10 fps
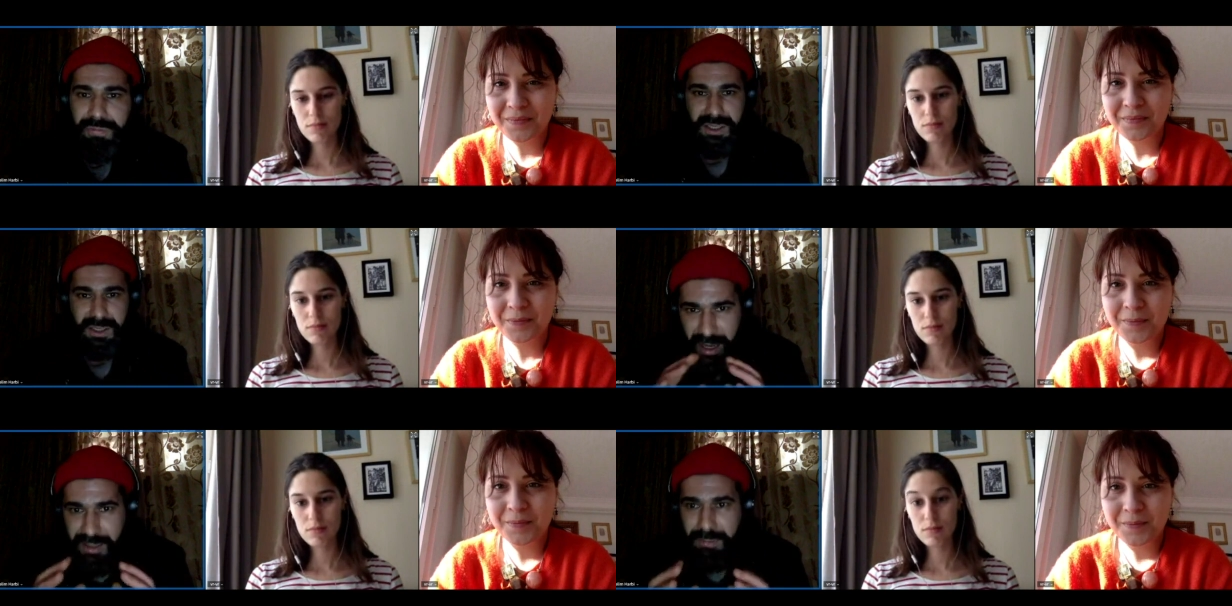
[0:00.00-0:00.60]
Speaker 1: the
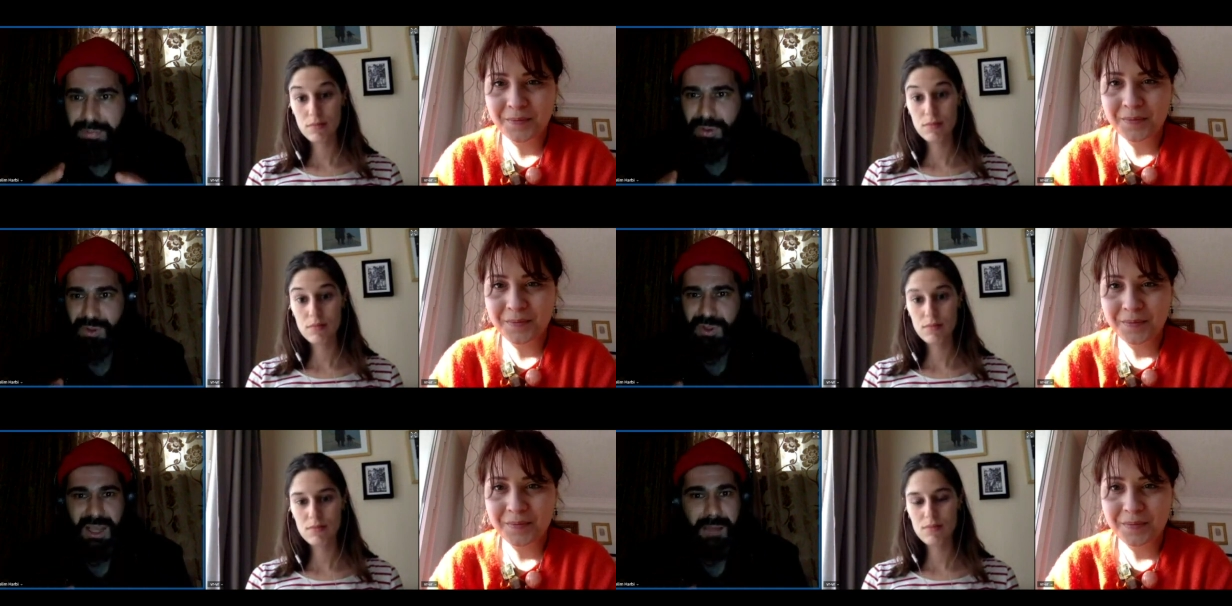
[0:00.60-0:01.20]
final
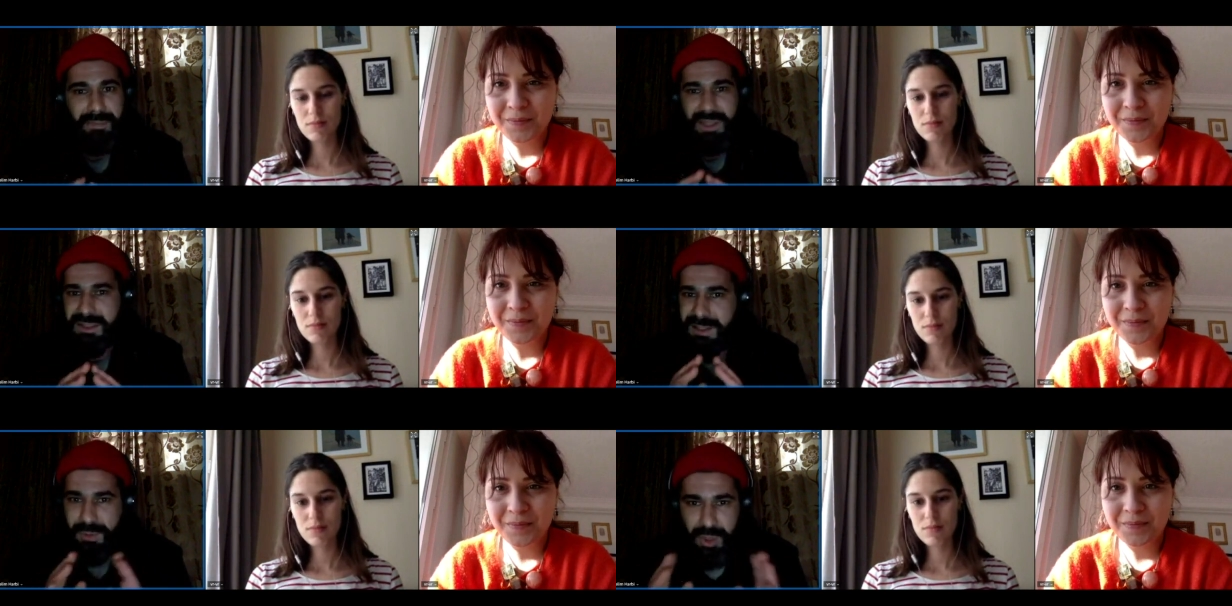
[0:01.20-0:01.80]
prototype that
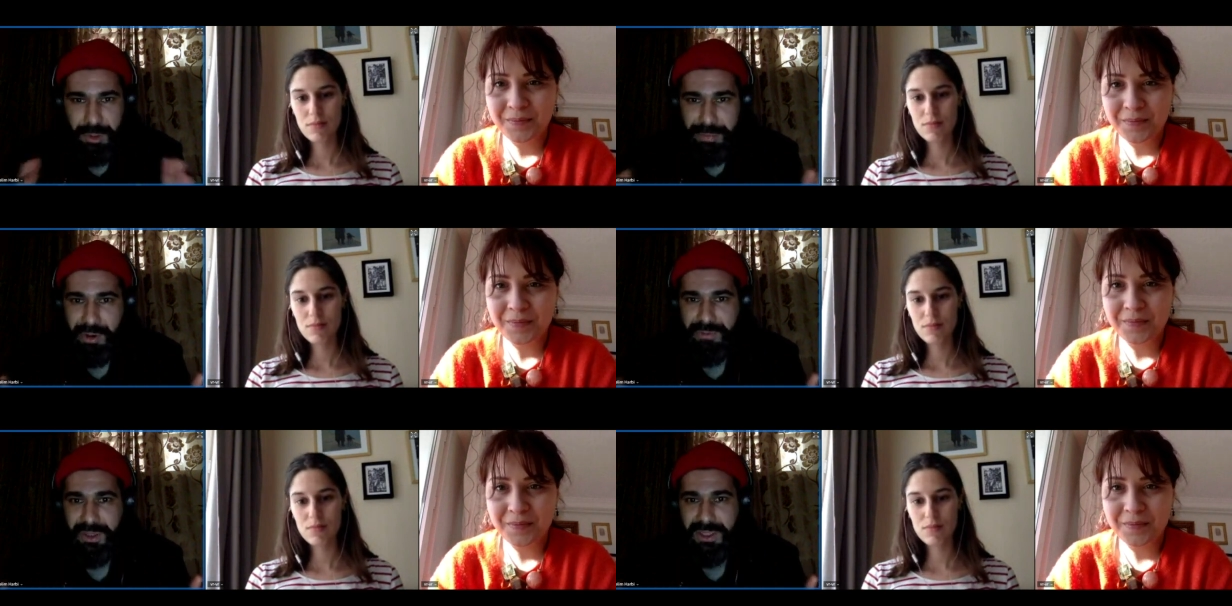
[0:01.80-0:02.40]
is worked
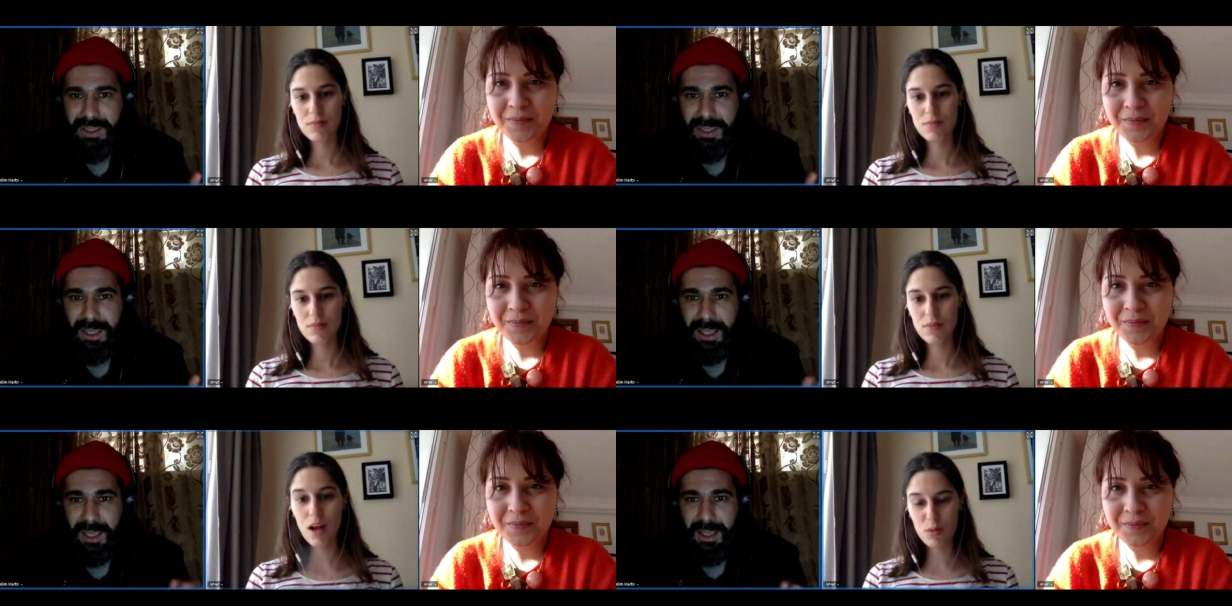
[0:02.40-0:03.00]
perfectly.
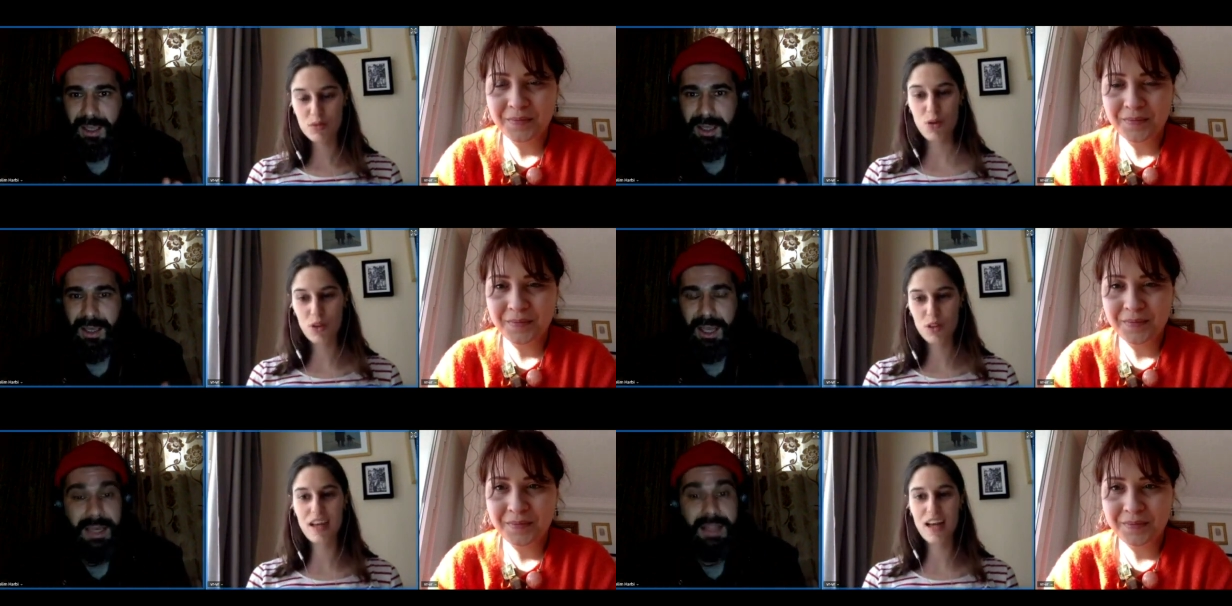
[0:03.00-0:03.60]
Speaker 2: I was
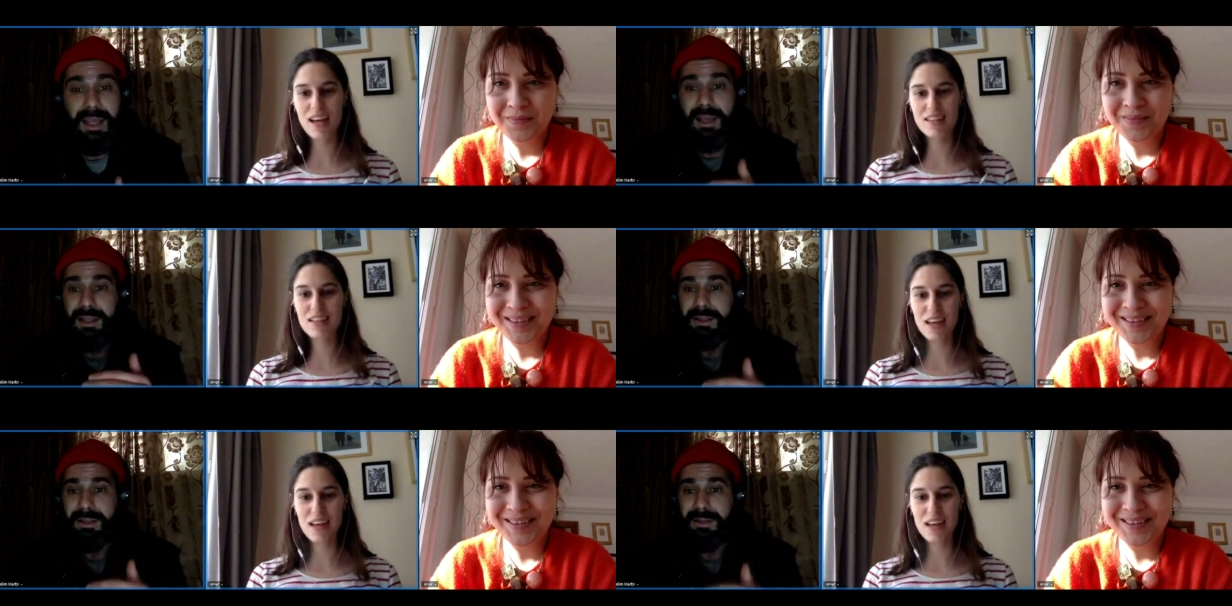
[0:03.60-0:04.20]
going to
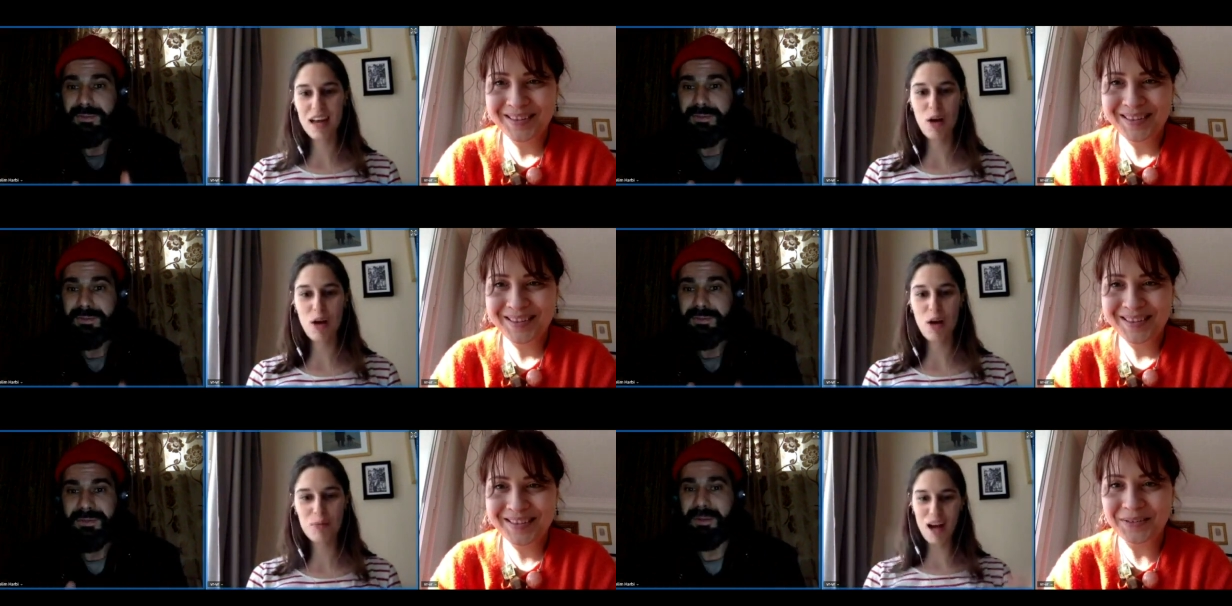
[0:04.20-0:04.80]
ask how
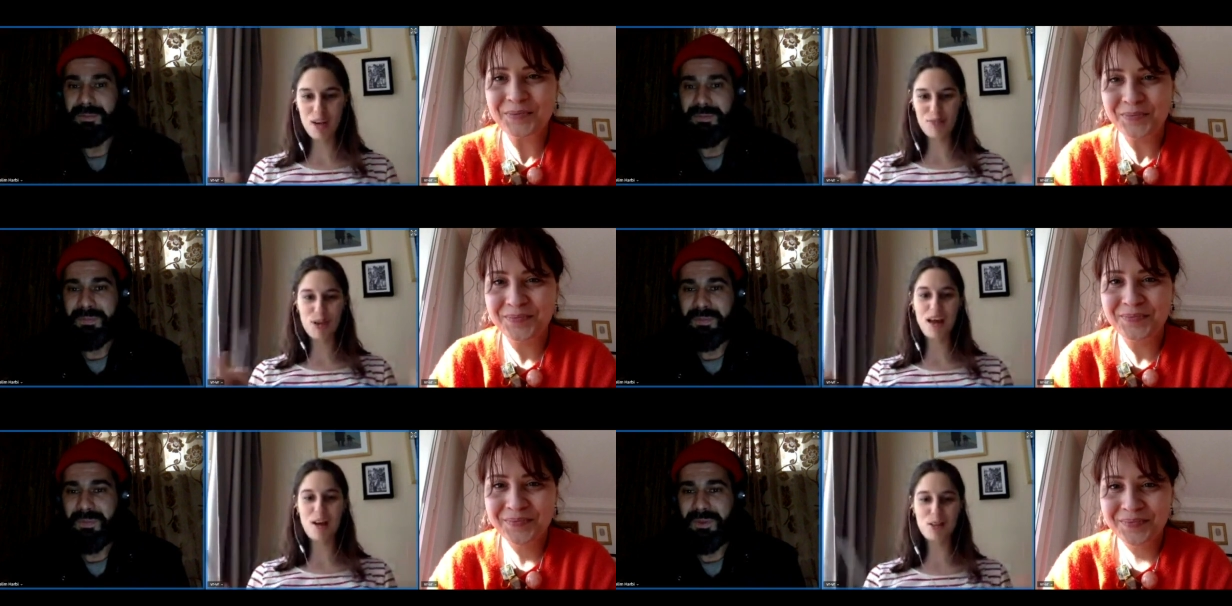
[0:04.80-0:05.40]
many yeah. how,
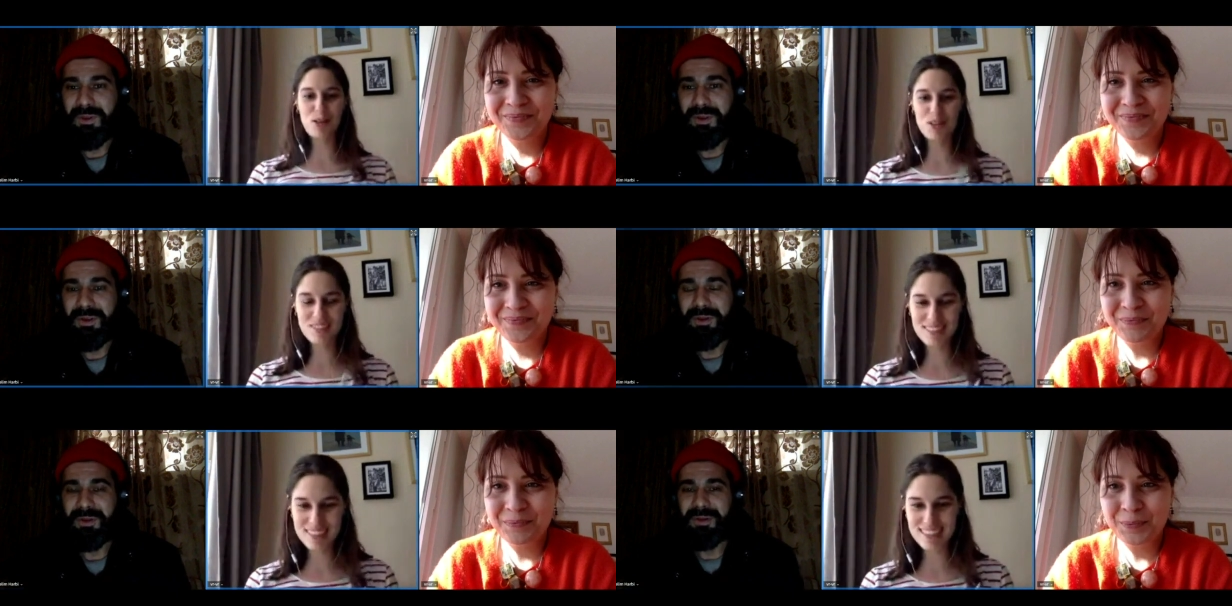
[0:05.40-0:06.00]
for how
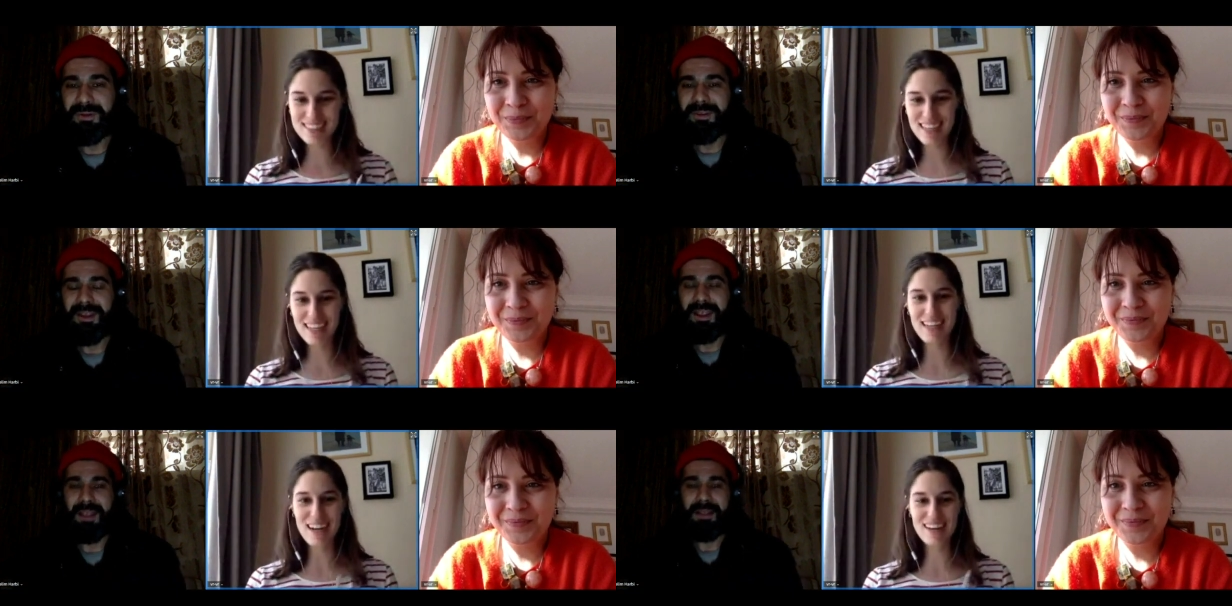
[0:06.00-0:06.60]
long did it take?